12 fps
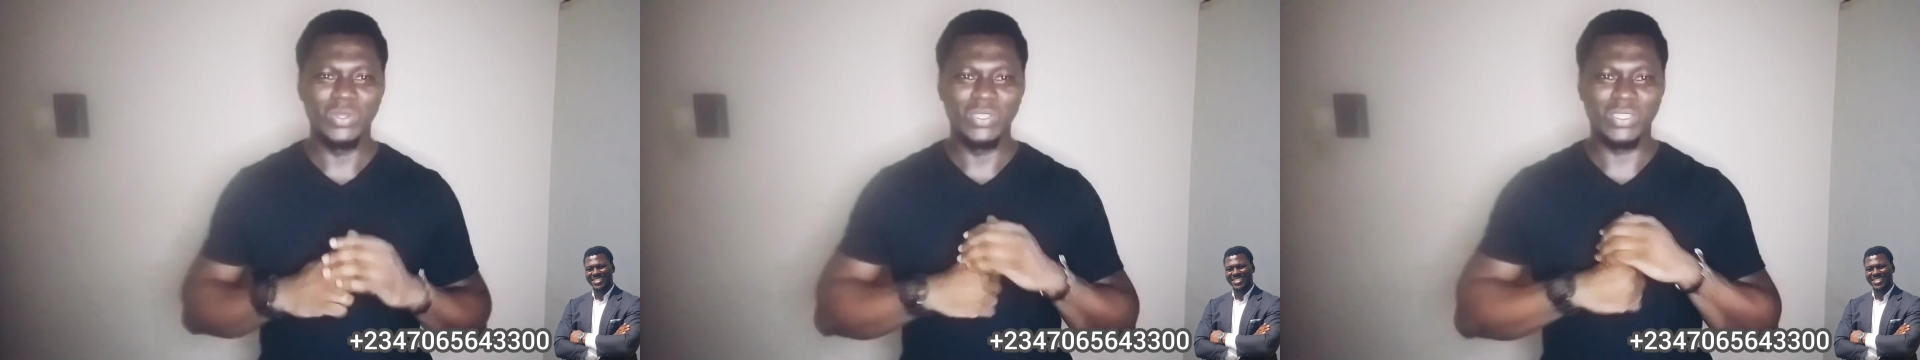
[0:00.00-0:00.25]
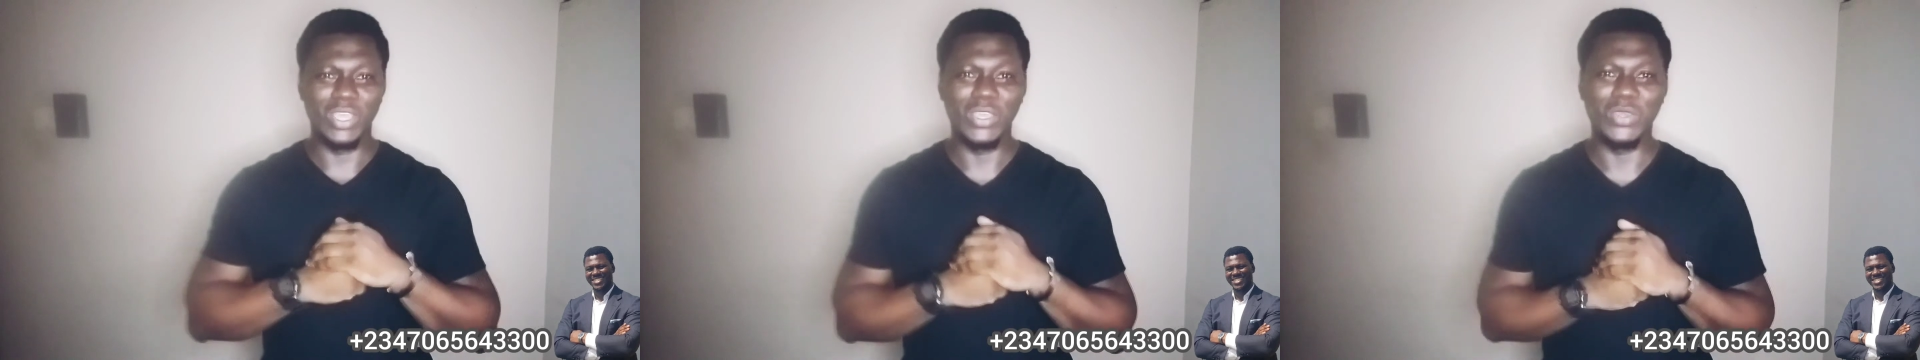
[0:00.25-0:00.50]

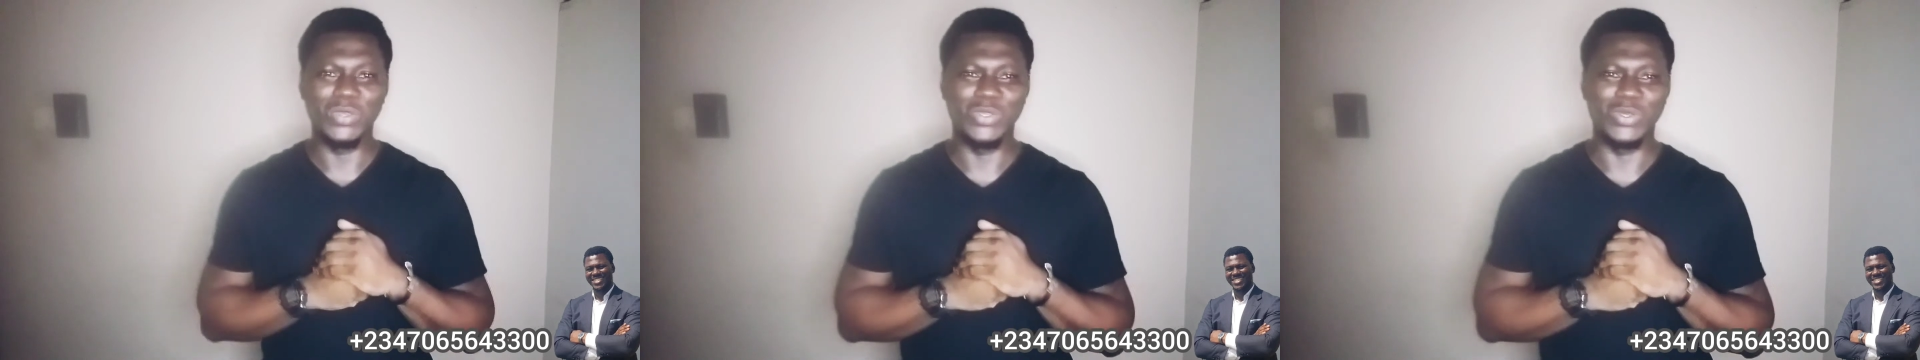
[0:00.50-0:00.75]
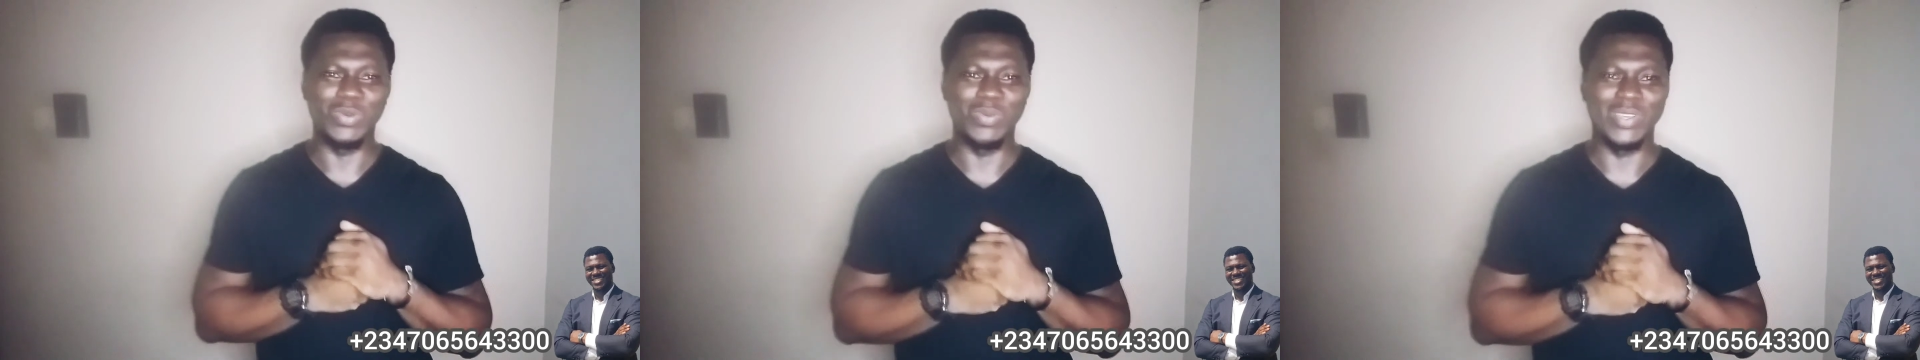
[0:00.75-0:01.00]
Thank you
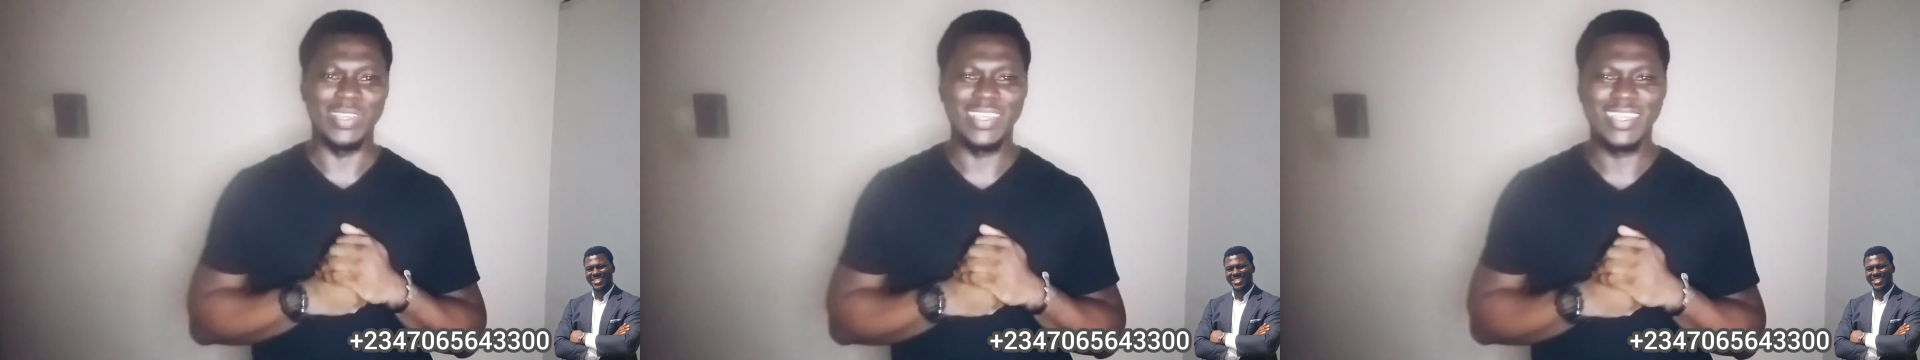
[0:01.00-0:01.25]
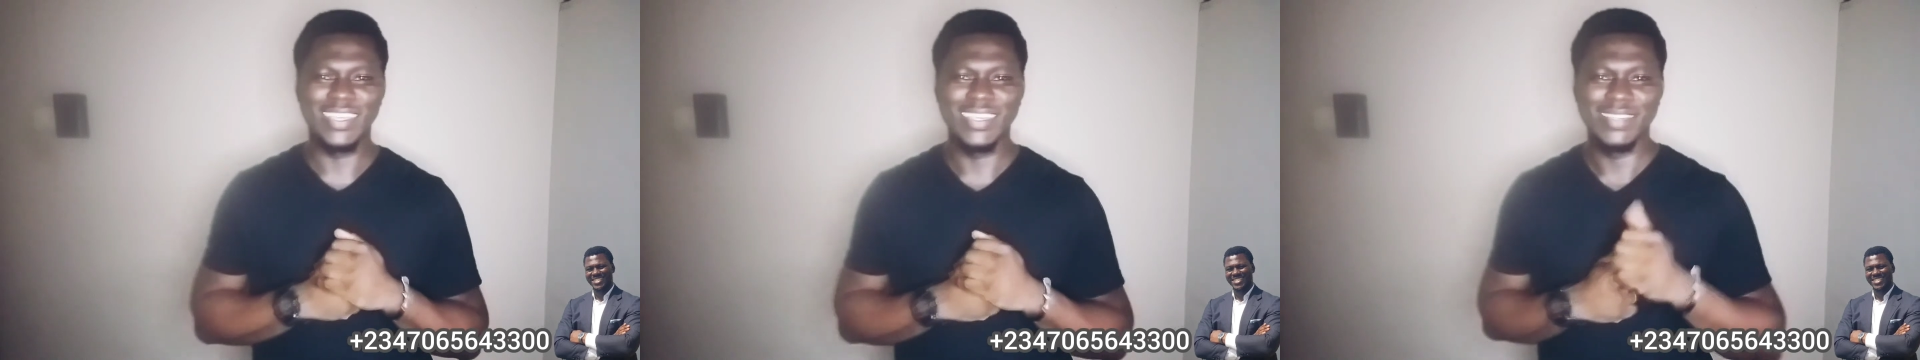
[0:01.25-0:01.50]
so
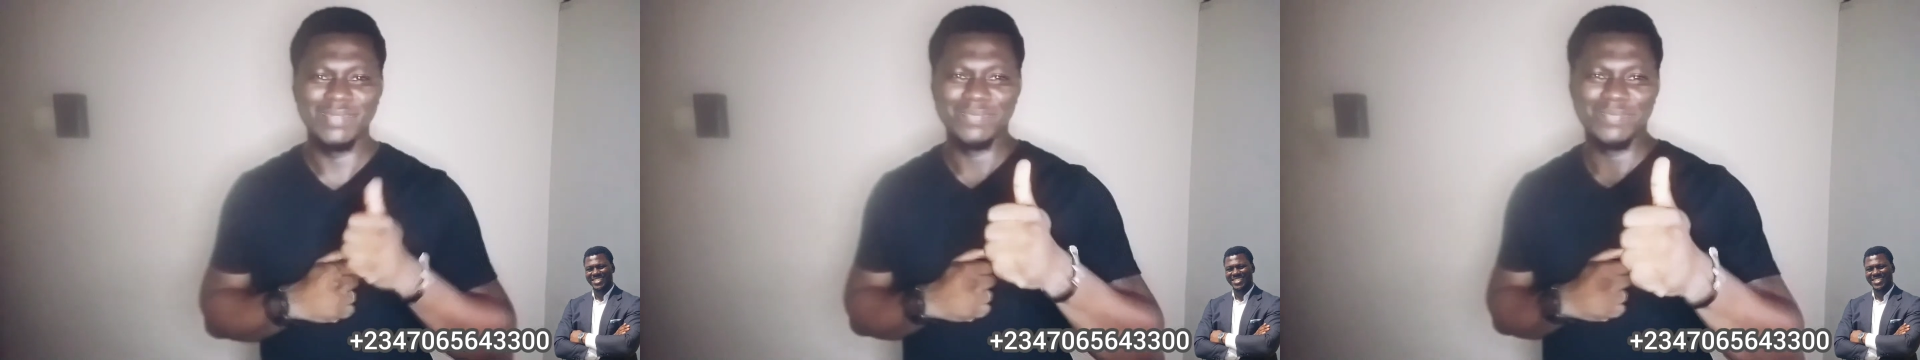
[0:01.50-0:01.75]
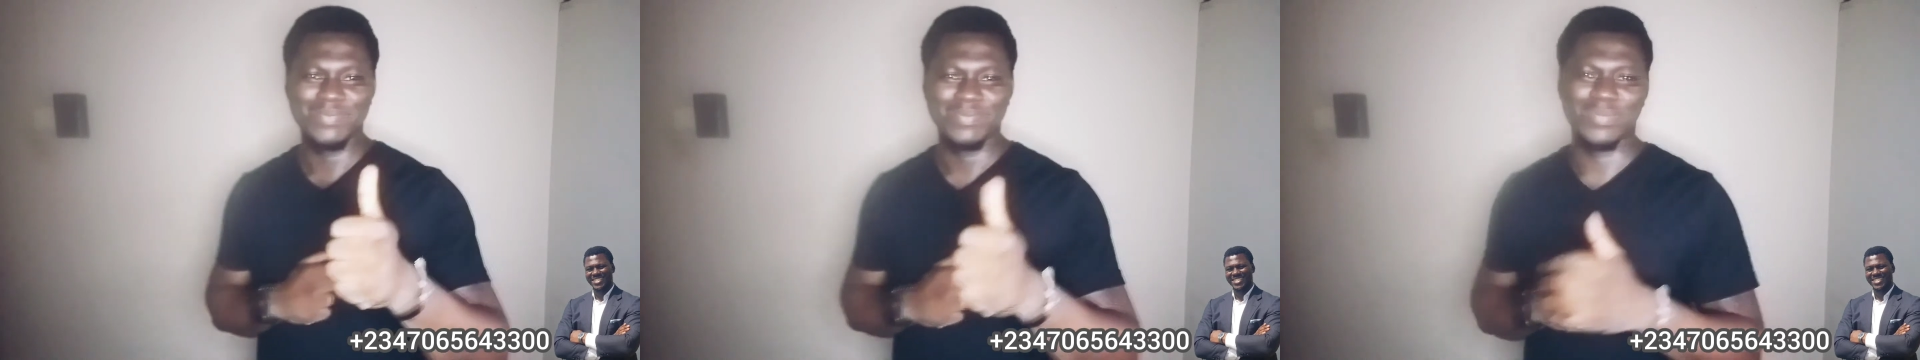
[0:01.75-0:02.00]
much.
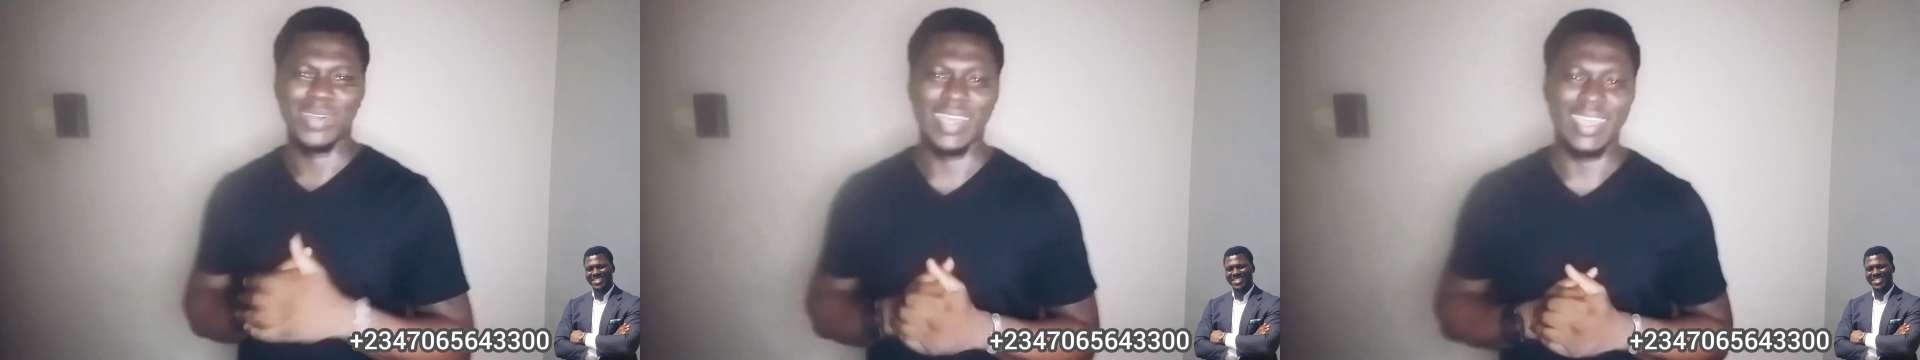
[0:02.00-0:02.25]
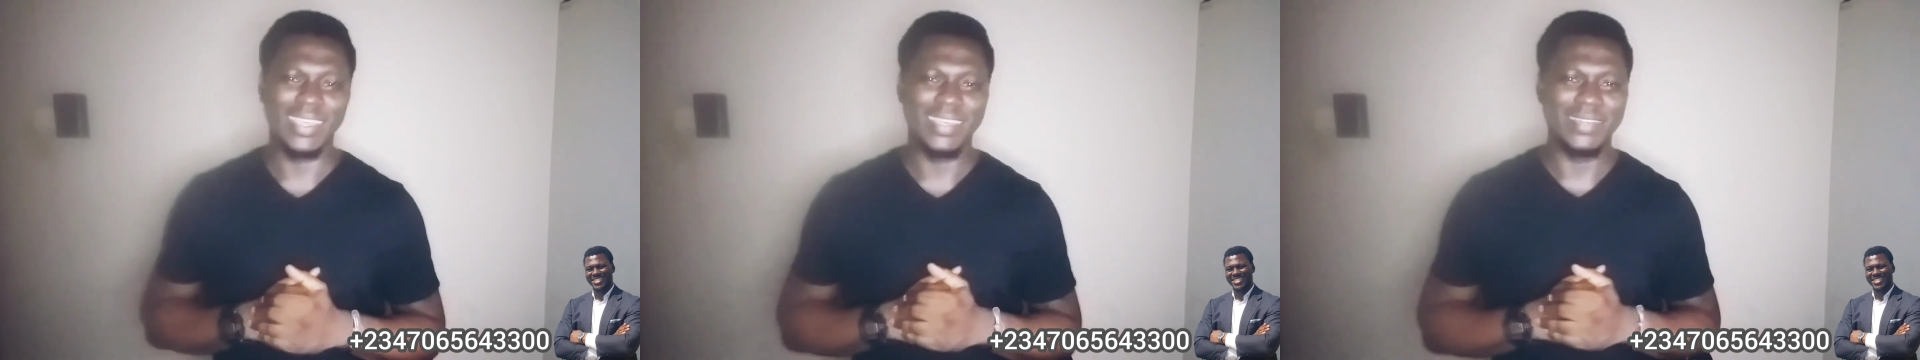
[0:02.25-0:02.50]
Bye.